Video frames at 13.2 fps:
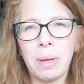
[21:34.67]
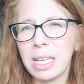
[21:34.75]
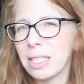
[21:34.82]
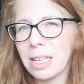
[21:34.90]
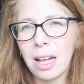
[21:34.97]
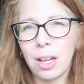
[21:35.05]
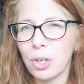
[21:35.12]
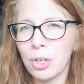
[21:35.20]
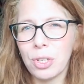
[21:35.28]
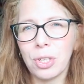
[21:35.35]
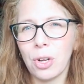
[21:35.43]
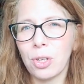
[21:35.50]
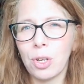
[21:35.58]
mix
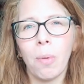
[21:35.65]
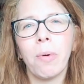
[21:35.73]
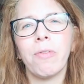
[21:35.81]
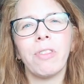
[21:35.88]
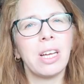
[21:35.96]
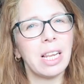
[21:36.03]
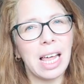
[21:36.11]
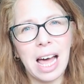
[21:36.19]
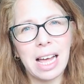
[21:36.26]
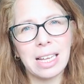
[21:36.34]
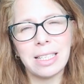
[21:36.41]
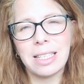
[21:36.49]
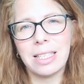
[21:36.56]
colors on top of the
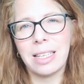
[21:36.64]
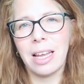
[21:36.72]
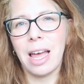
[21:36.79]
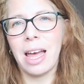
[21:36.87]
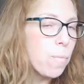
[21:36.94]
glass.